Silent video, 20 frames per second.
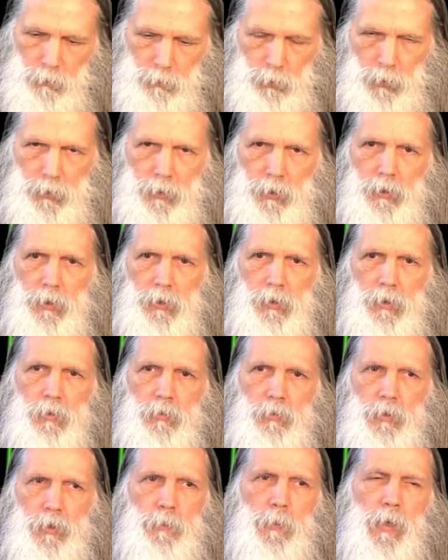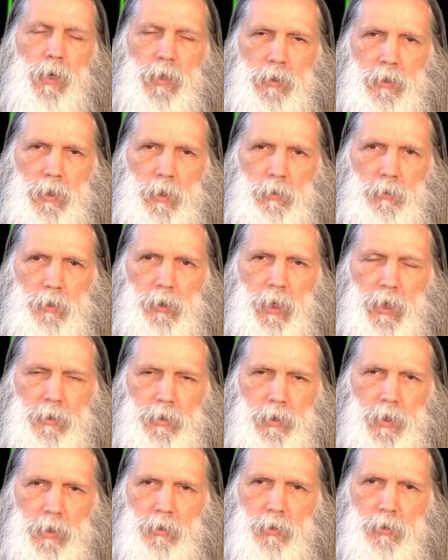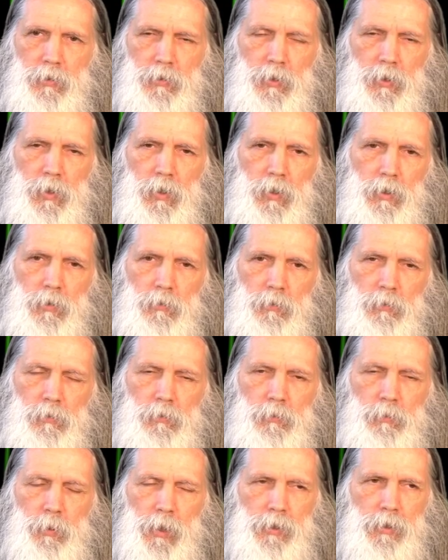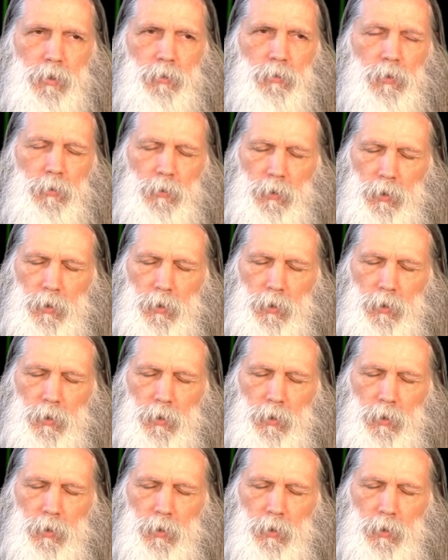particular response, that relaxation to the heart pressure,